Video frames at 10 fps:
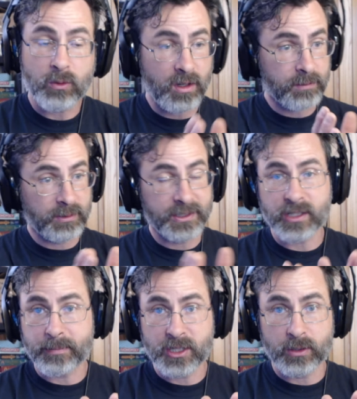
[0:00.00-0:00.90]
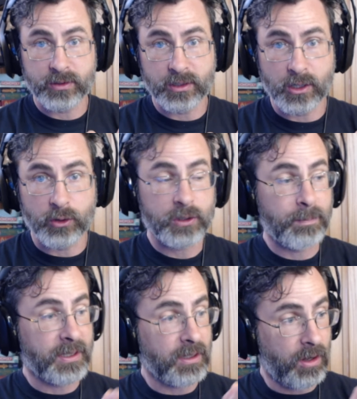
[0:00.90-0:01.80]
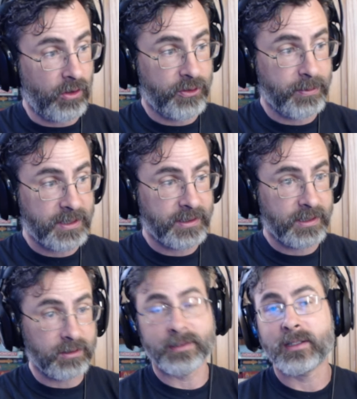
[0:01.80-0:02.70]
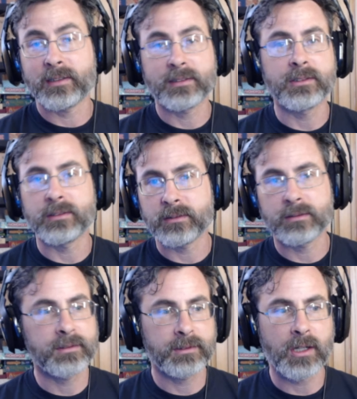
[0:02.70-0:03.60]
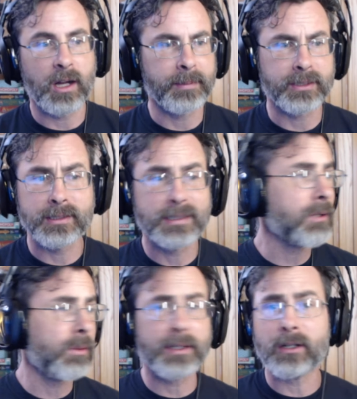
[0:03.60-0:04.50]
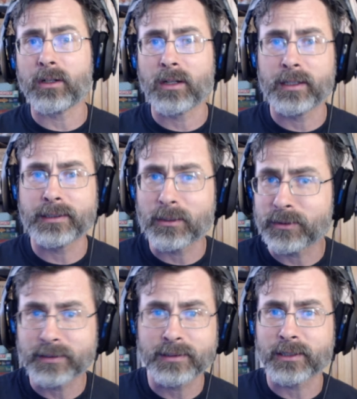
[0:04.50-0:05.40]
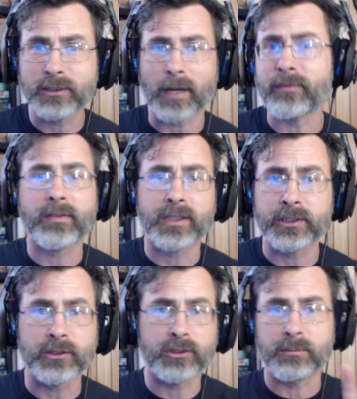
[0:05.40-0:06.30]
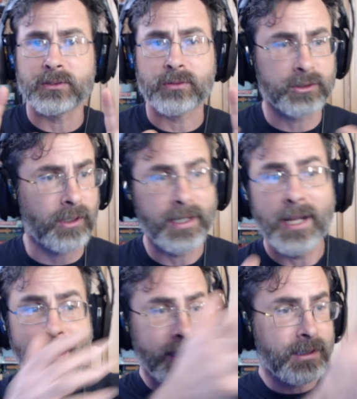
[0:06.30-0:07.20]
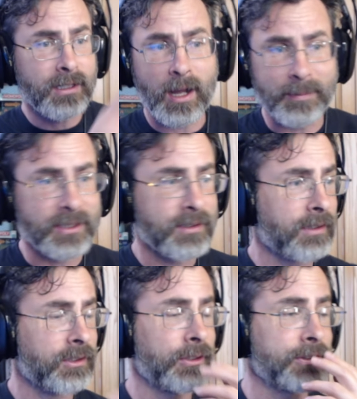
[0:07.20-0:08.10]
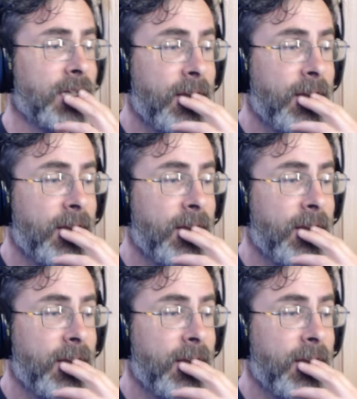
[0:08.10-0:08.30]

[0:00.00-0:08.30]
wrong, please let me know in the notes, but ultimately, or comments, is that what we call, is that what it is on, I've never done YouTube before, sorry, in the comments, not the notes.